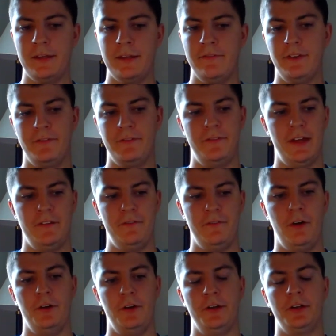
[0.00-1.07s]
Even if it had
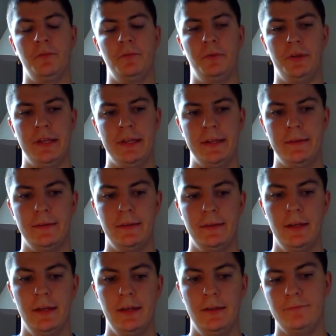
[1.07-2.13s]
fallen incomplete,
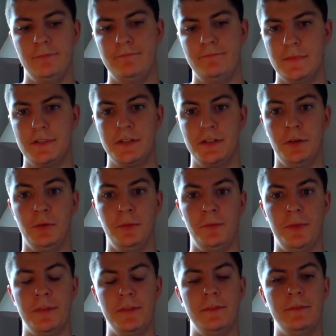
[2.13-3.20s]
still would have
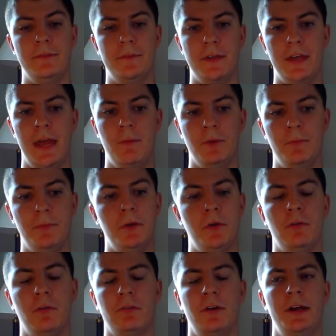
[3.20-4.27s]
been the game would have been
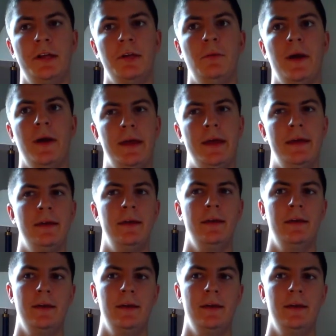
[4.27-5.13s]
over anyway.